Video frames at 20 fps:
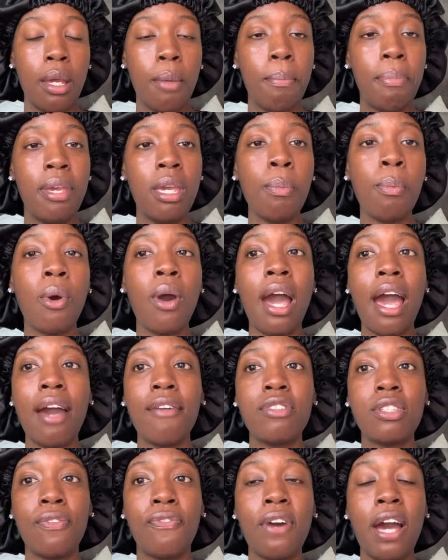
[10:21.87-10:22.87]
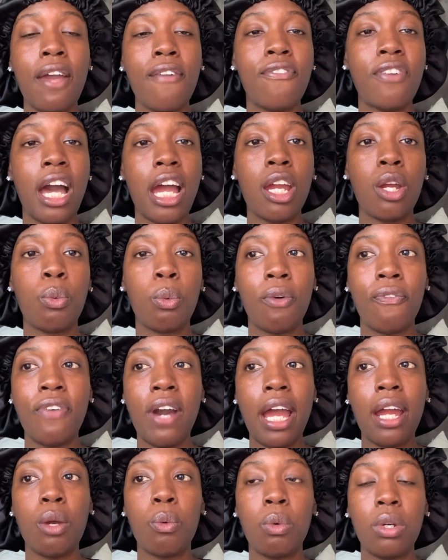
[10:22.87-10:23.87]
People have to fight fire with
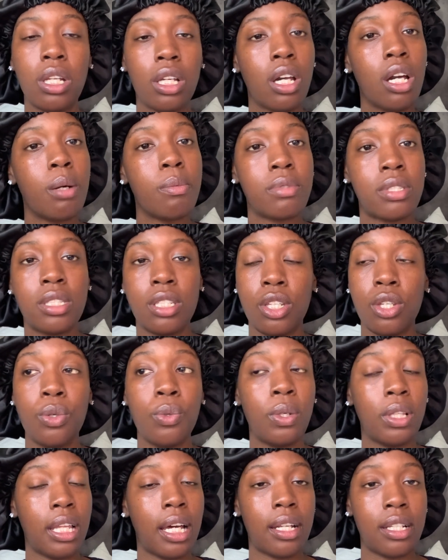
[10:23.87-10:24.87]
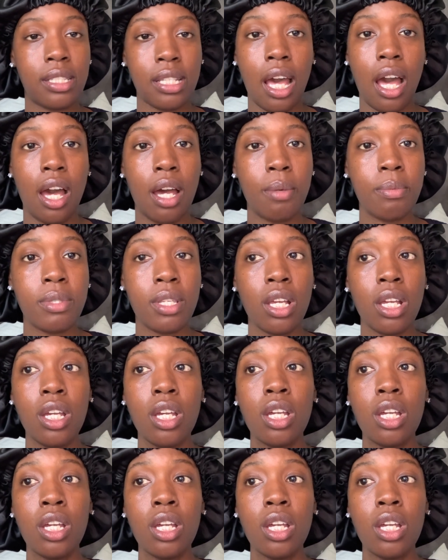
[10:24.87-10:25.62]
fire when it comes to you a lot of times.